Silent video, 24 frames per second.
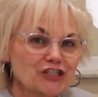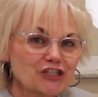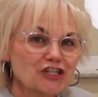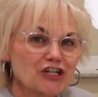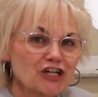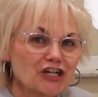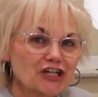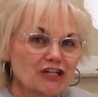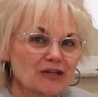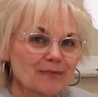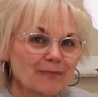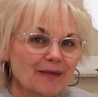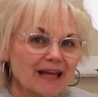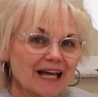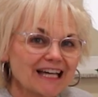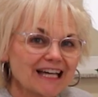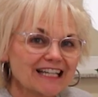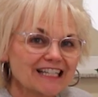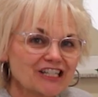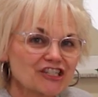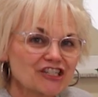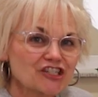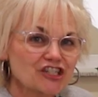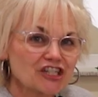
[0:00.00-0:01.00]
to talk
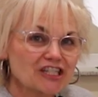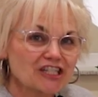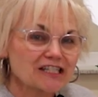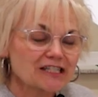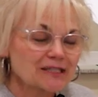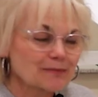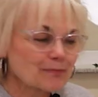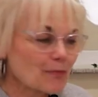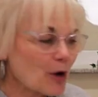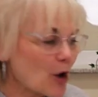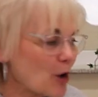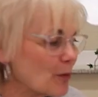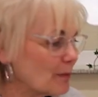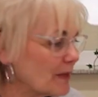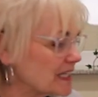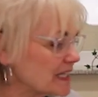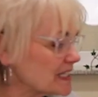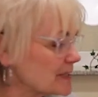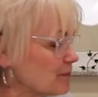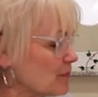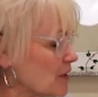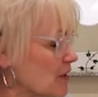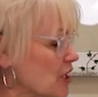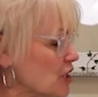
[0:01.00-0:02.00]
about in just a
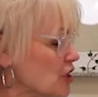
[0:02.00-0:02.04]
moment.